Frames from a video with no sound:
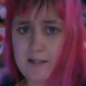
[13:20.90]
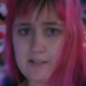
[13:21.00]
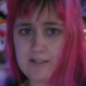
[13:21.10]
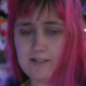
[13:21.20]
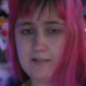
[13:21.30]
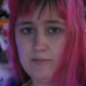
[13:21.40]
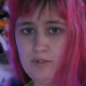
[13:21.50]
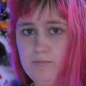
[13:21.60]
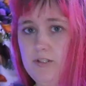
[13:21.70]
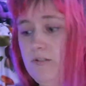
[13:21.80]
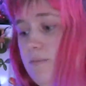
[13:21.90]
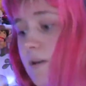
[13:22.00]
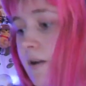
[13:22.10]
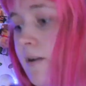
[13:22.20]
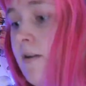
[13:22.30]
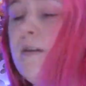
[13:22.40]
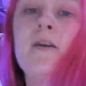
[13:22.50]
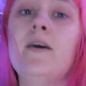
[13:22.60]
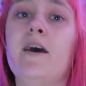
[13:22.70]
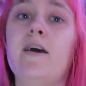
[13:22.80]
It's just a little boob tube.
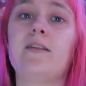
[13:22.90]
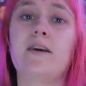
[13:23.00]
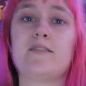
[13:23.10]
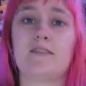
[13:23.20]
And like,